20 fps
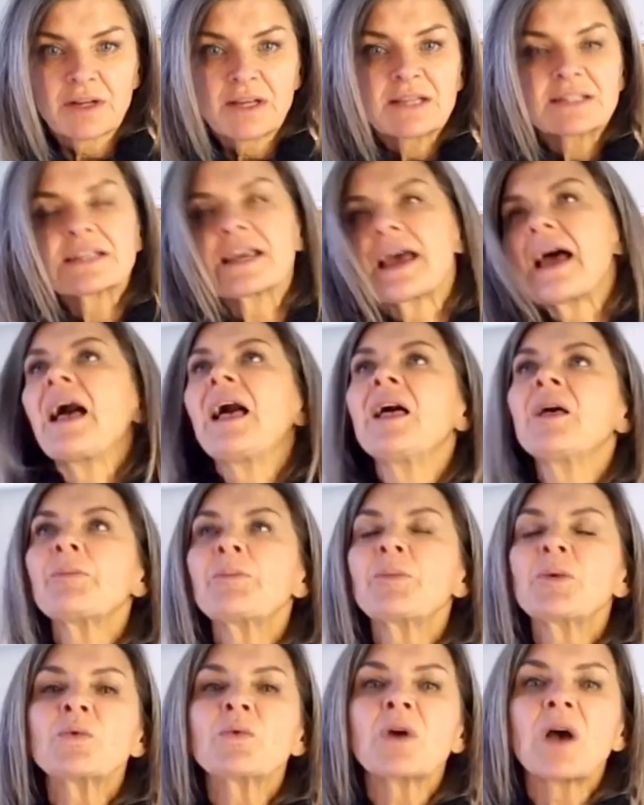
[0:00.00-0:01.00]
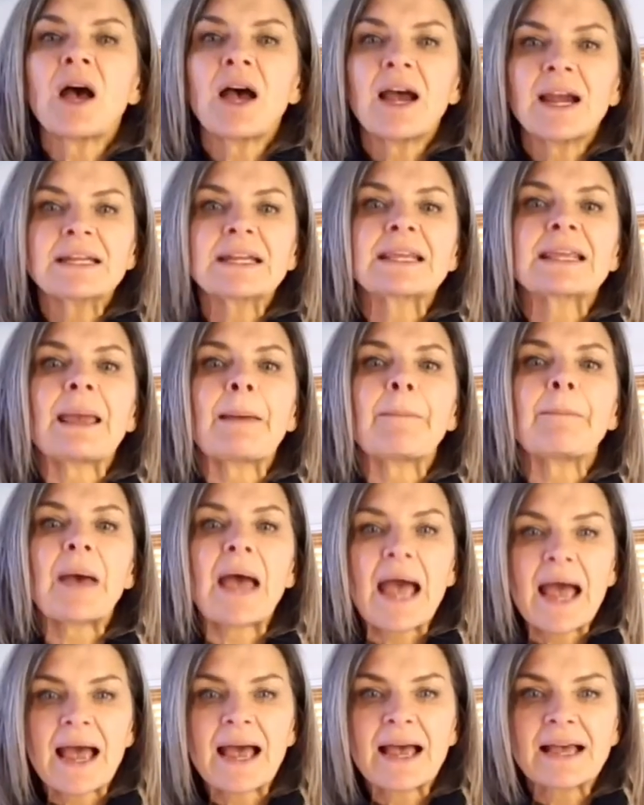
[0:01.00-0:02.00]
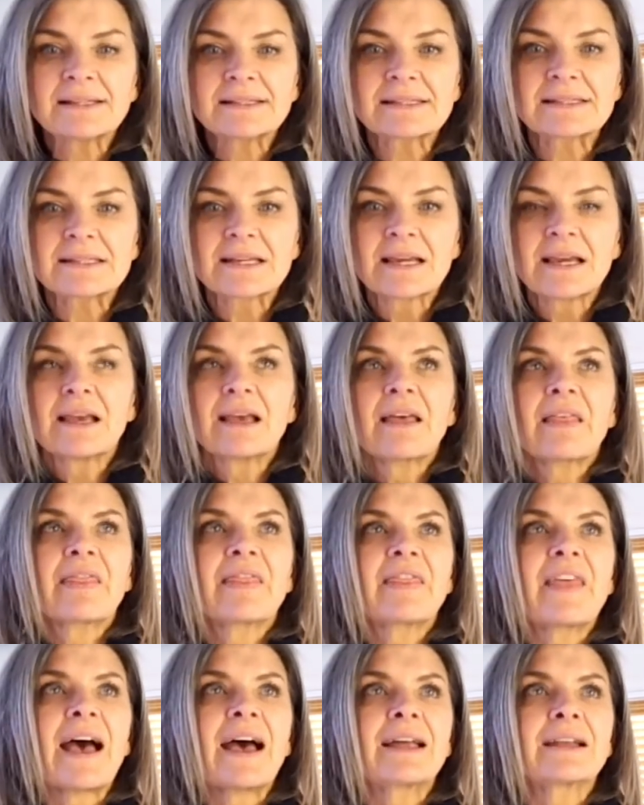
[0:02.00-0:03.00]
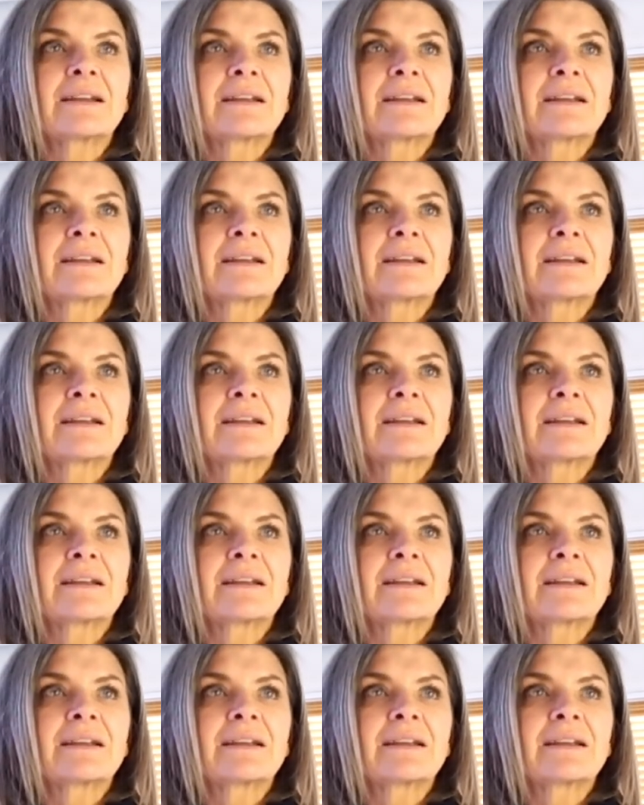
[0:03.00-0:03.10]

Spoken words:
to help you kind of get past that